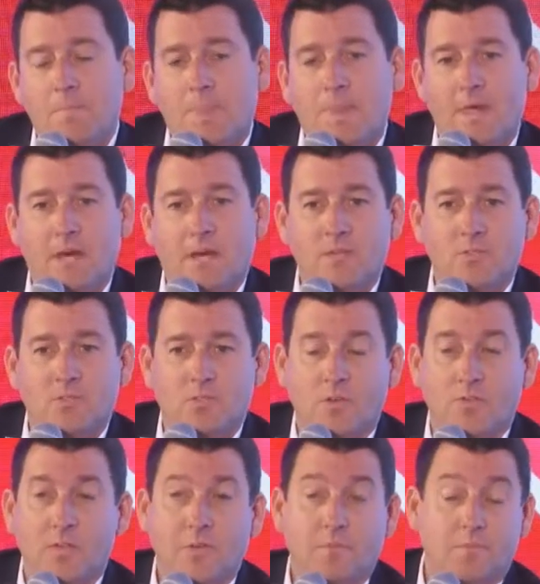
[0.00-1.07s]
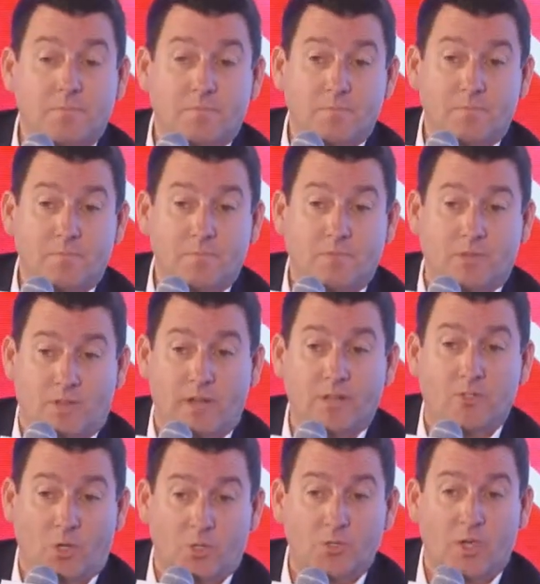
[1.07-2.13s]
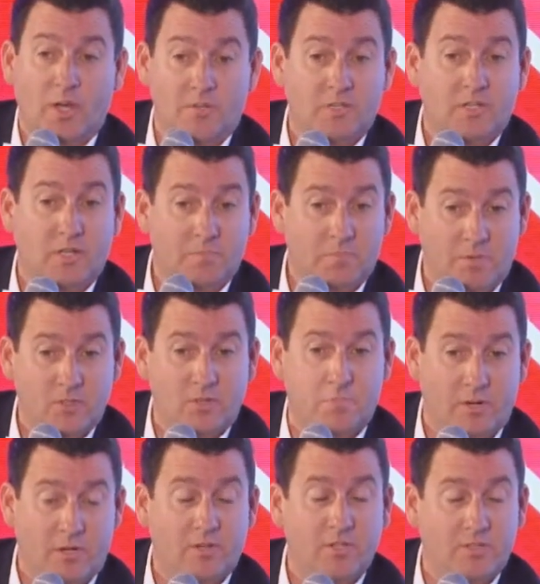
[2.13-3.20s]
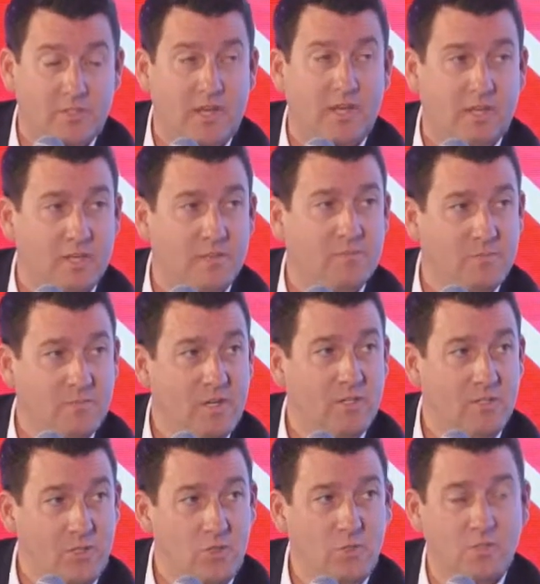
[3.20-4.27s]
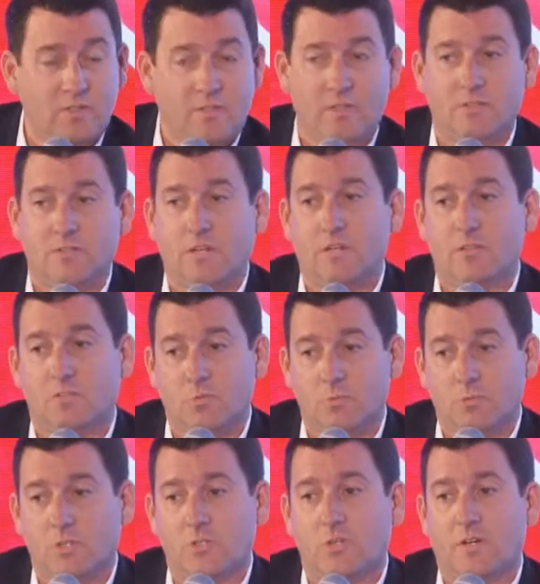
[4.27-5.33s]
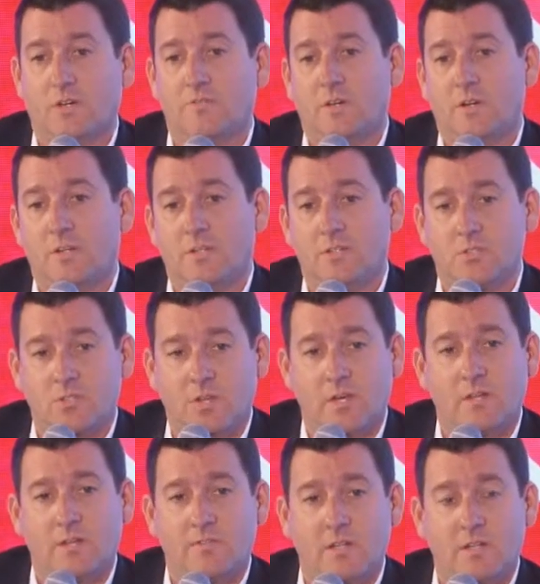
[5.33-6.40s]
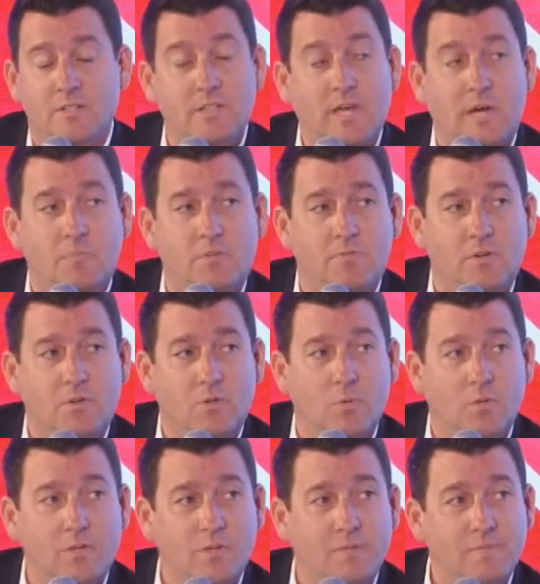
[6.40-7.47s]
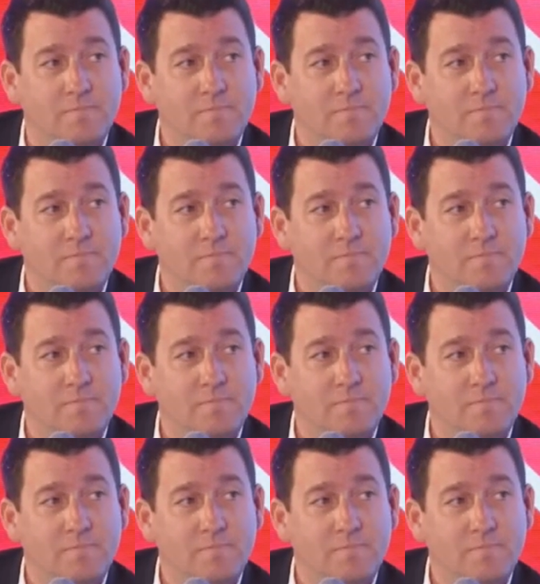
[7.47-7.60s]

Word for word: And so I think clients also have to get much better at data and using that data to really try to find insight and then adapt very quickly.